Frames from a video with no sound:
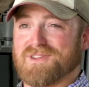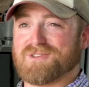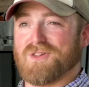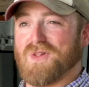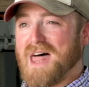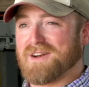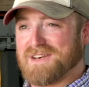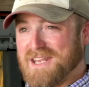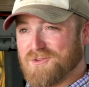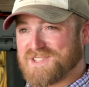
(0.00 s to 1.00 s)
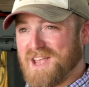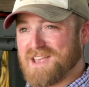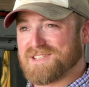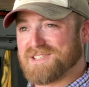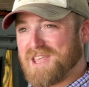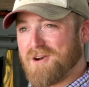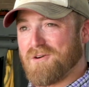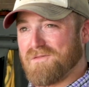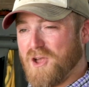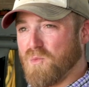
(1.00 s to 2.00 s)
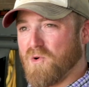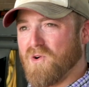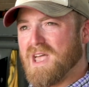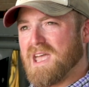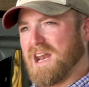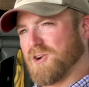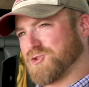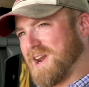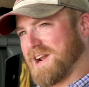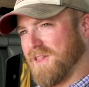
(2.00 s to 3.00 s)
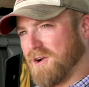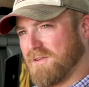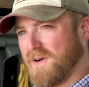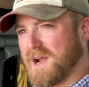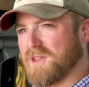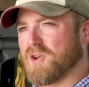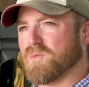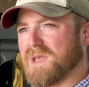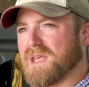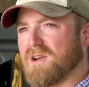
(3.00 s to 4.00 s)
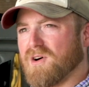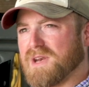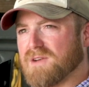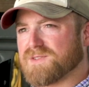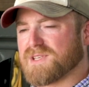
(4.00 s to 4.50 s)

There's a lot of needle sizes that are available, and I'll try to clarify a little bit on needle